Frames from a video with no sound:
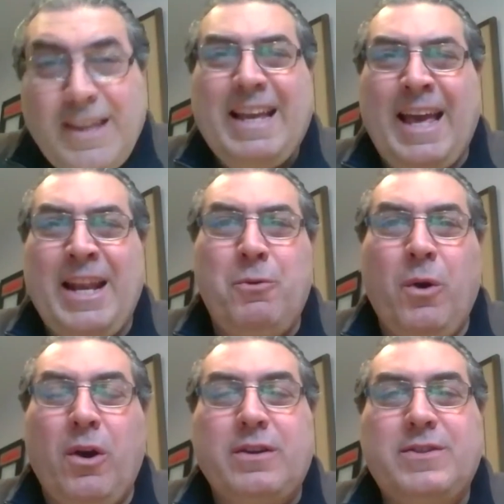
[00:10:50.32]
and it
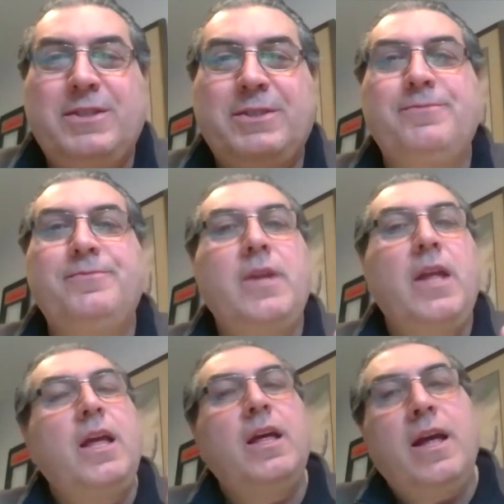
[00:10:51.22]
works.
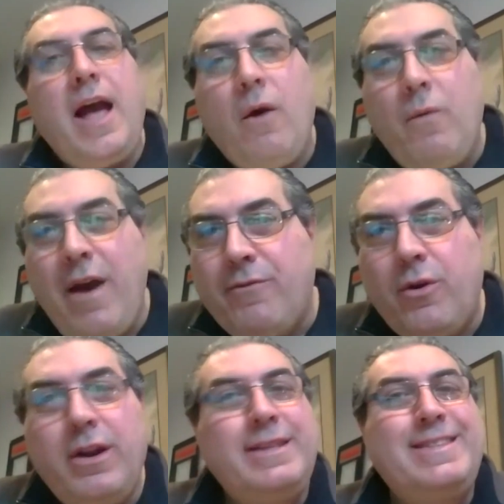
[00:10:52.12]

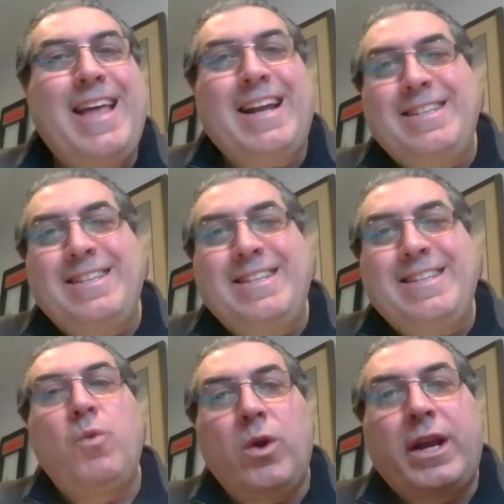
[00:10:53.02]
However, that
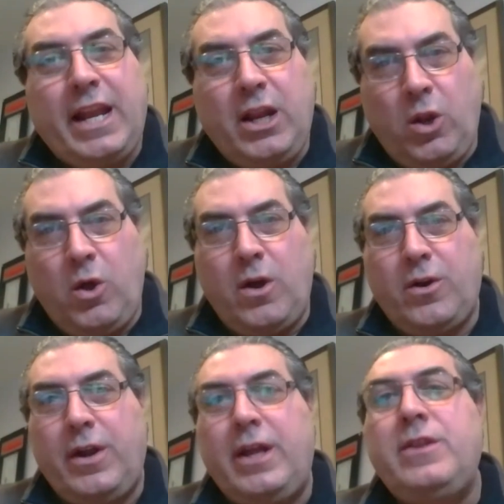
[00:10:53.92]
doesn't work any
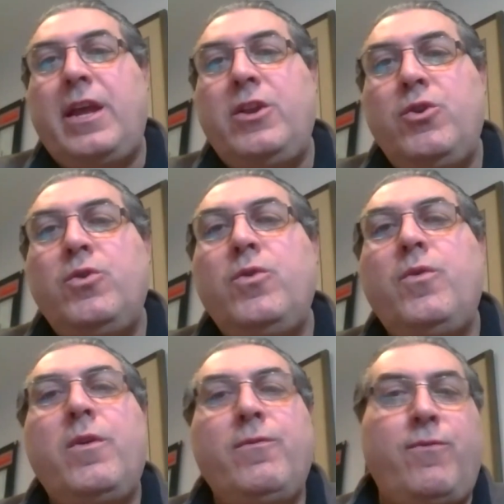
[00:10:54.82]
longer in the
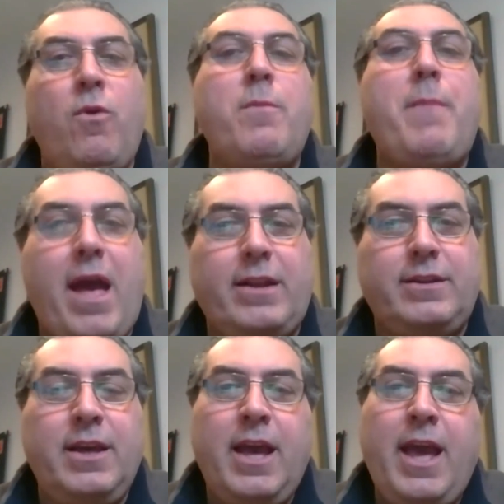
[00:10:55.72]
new format.
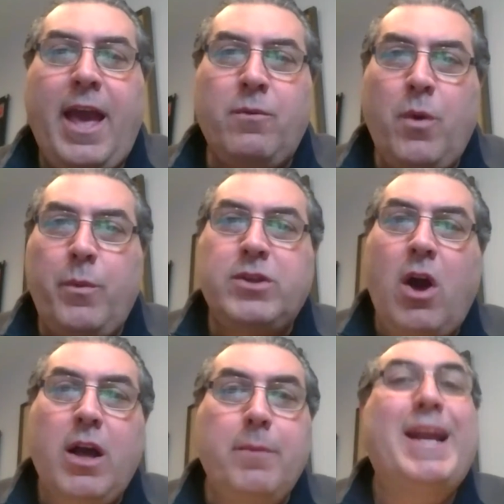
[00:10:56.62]
And when we
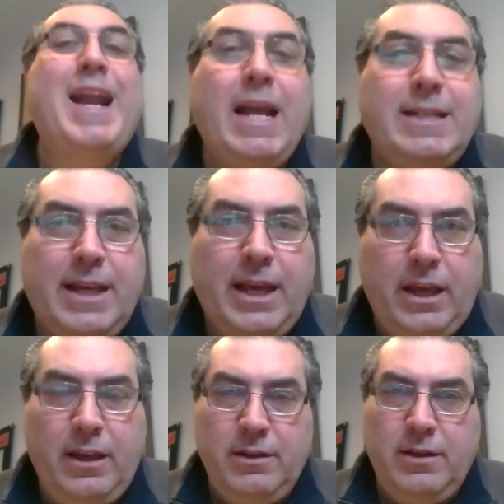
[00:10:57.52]
talk about IT,
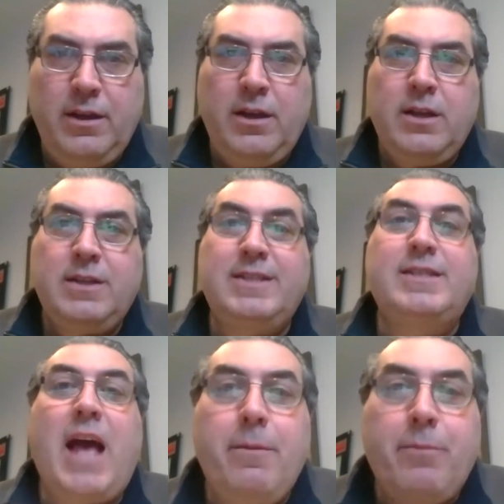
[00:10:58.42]

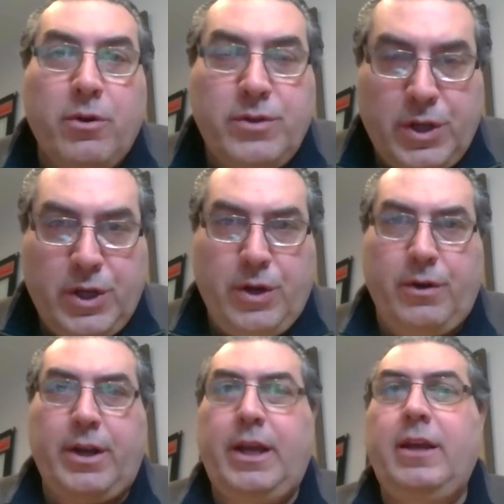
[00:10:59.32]

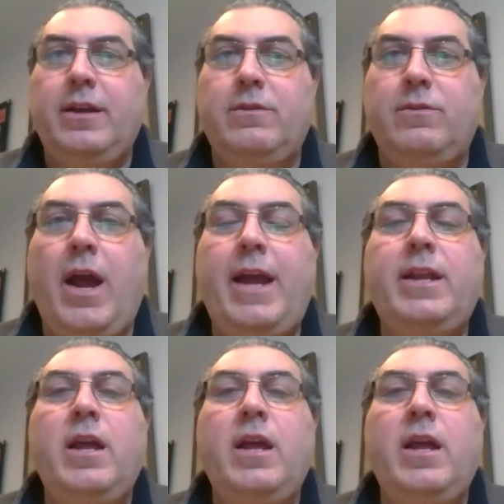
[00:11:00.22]
cybersecurity, right,